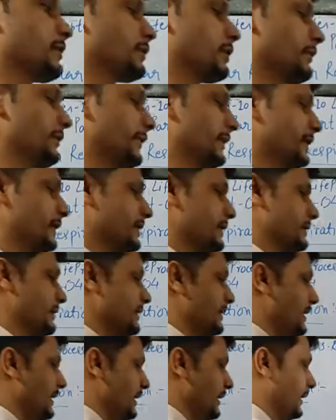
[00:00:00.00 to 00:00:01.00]
of
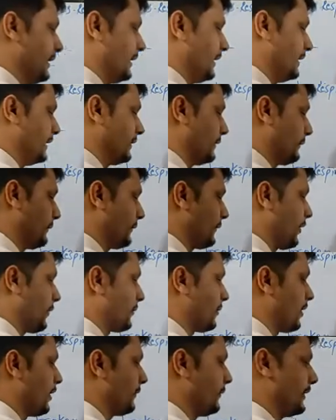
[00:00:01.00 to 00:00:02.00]
energy in the form
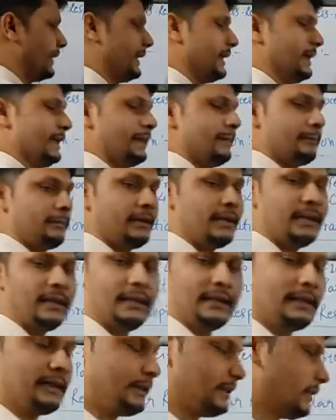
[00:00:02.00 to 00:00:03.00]
of ADP,
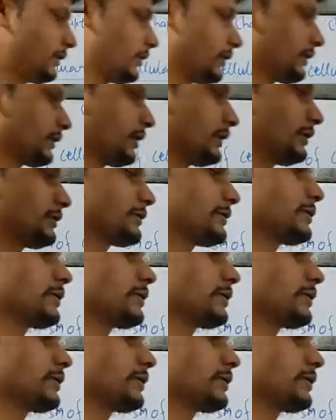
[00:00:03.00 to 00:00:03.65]
or also